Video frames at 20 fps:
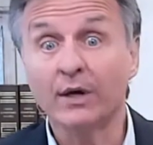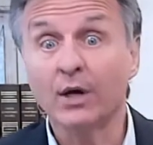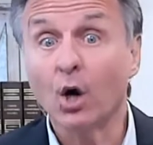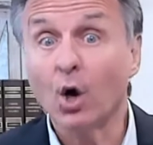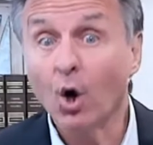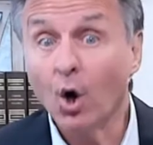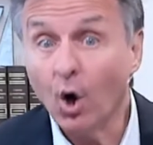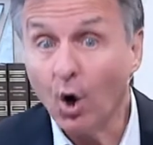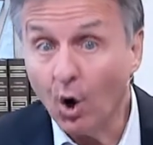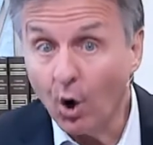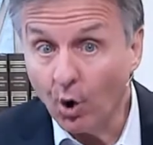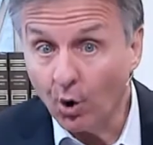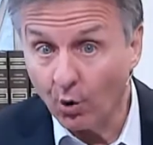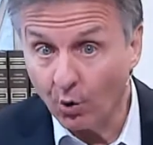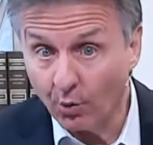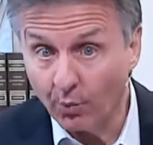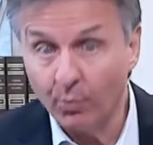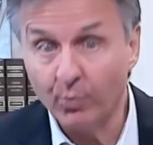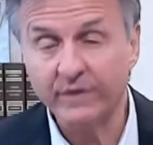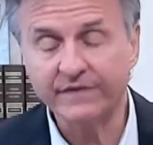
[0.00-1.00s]

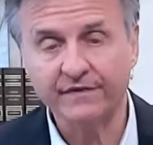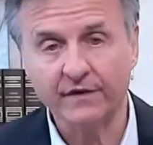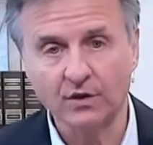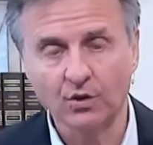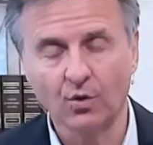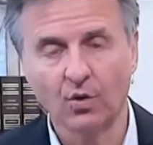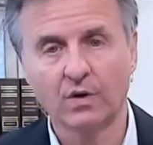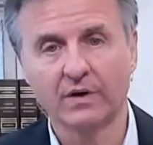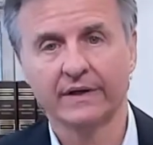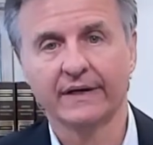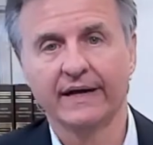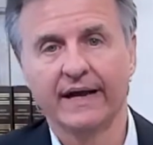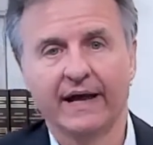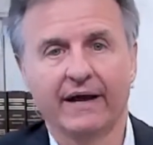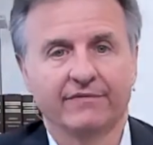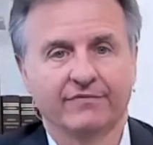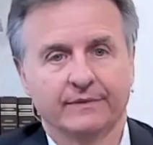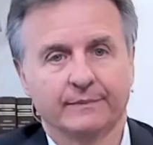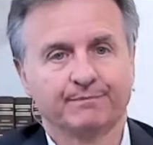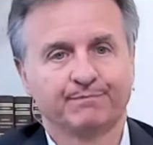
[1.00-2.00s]
home with the Lord in
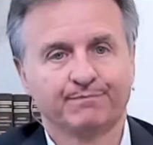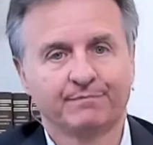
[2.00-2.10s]
heaven,